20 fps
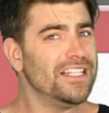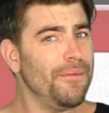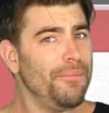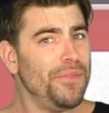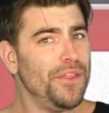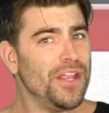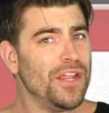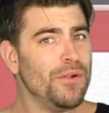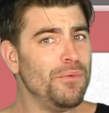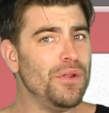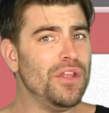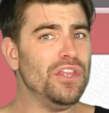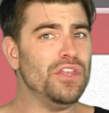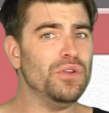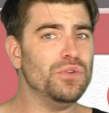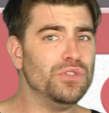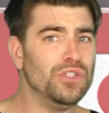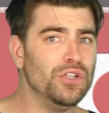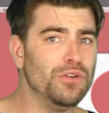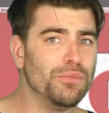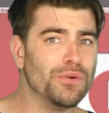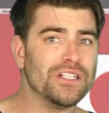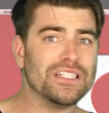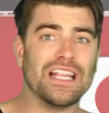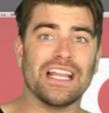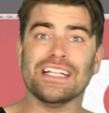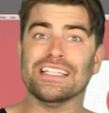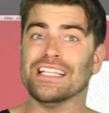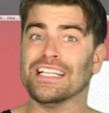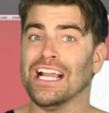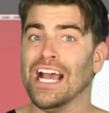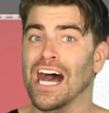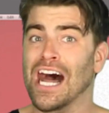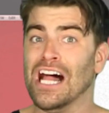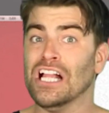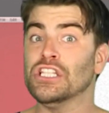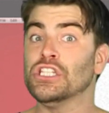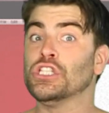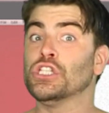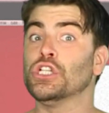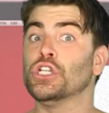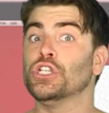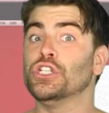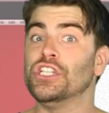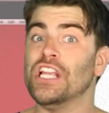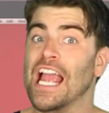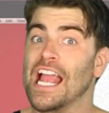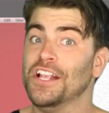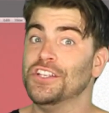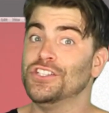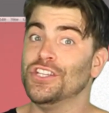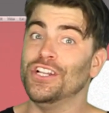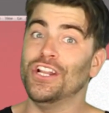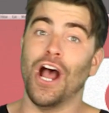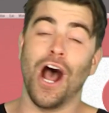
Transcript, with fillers: something we YouTubers like to call search engine